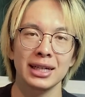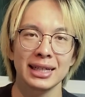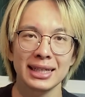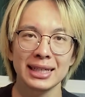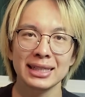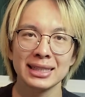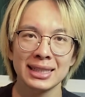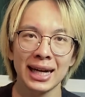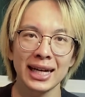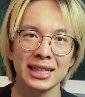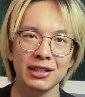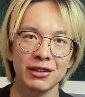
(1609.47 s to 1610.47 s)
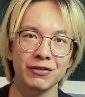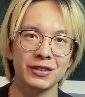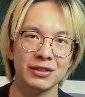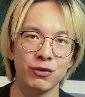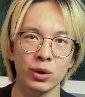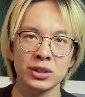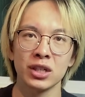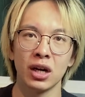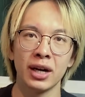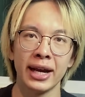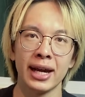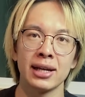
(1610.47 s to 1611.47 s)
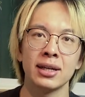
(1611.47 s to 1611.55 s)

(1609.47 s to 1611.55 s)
is kind of forcing our hand.